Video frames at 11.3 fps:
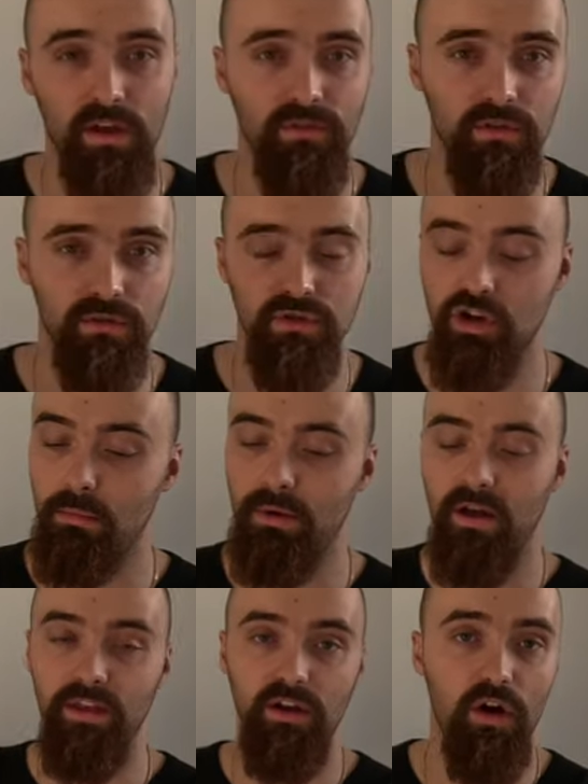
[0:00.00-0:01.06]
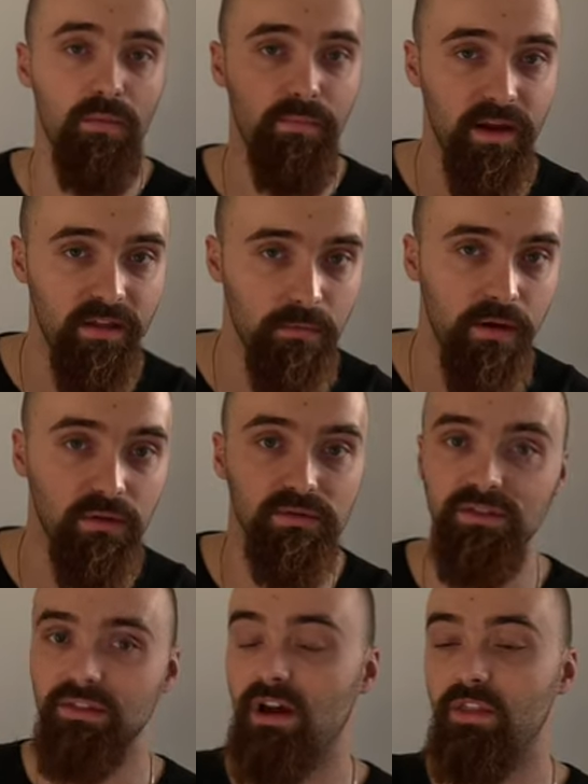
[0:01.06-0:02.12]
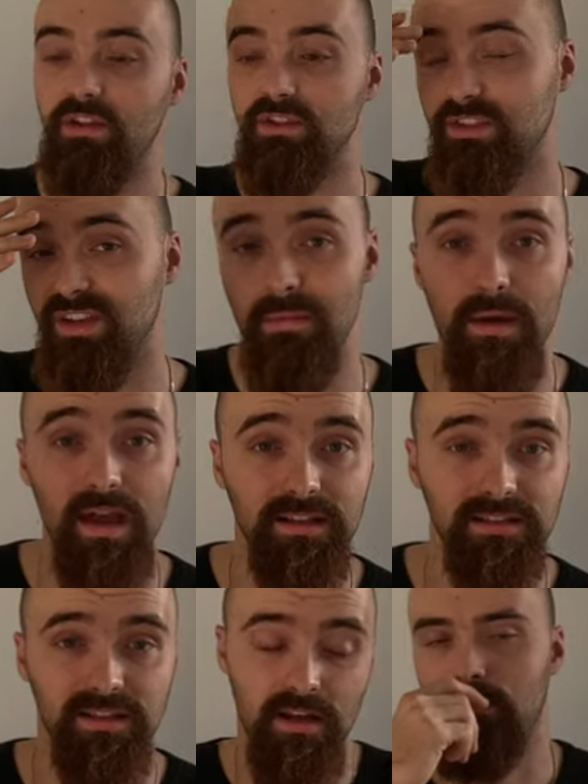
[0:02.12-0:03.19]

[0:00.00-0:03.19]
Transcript: have a good job, and now they can't pay the bills, and now they're just in a mess.